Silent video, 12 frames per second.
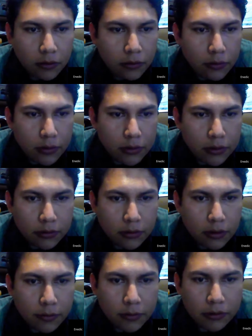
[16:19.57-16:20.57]
Question
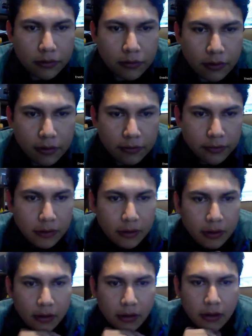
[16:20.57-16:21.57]
number 12.
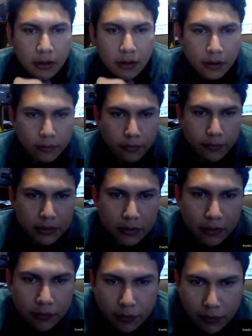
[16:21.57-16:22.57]
Based on
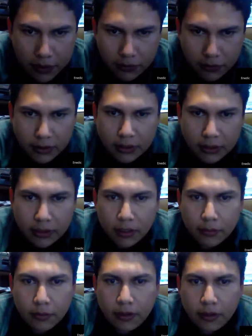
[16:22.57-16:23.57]
information on the
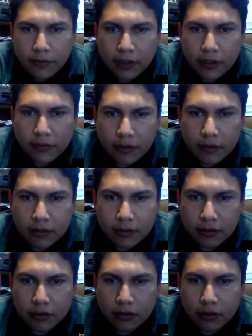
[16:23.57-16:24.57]
table above,
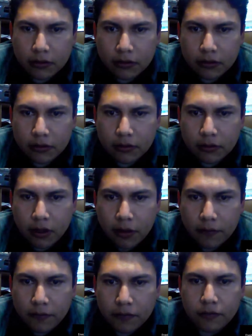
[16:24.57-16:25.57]
the top
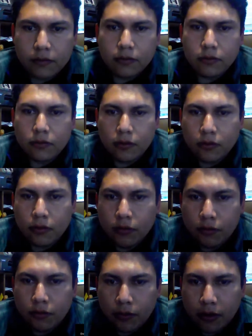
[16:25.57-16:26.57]

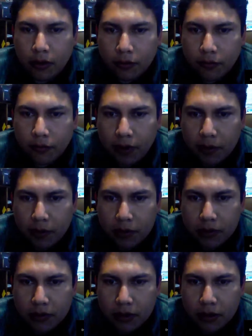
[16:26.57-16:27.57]

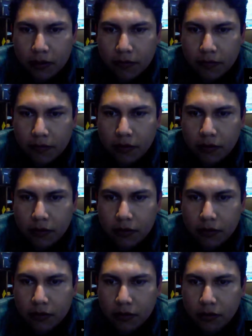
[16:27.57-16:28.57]
25% of the students
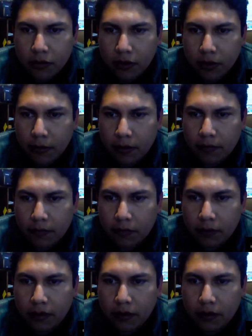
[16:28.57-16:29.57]
score about
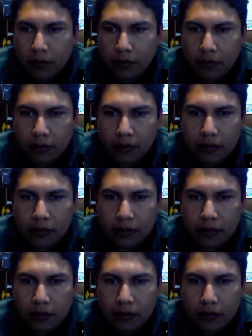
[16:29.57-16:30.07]
what number?